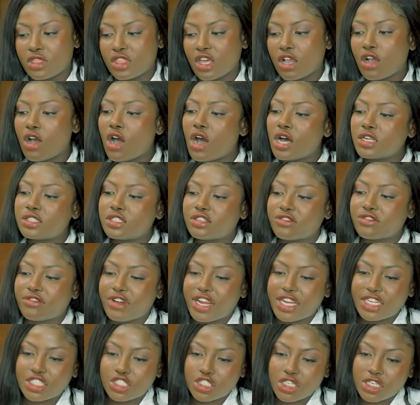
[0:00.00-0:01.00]
the cost
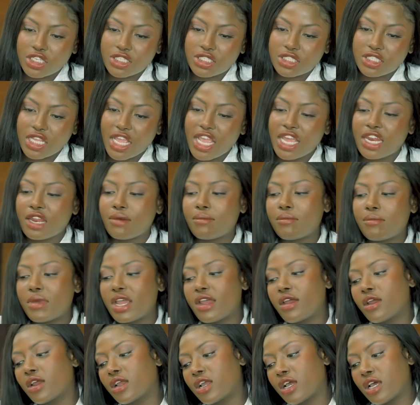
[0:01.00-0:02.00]
ranges. In
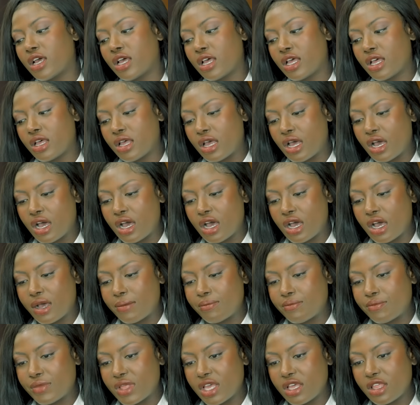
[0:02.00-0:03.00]
America,
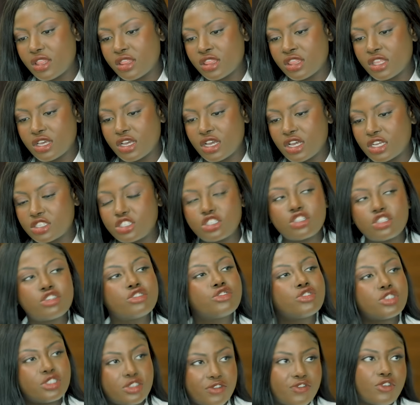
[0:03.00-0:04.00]
um, the
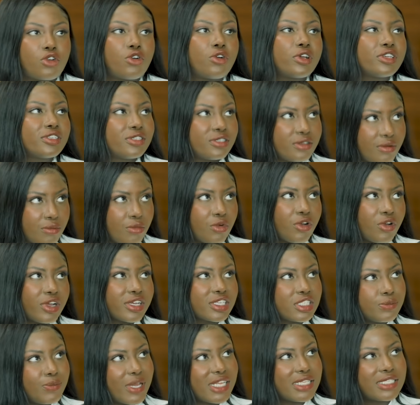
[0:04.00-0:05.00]
surgery is, of course, more
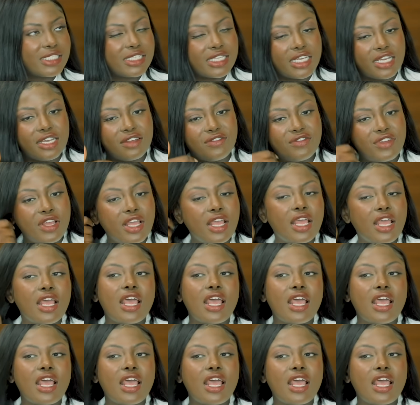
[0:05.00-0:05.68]
expensive.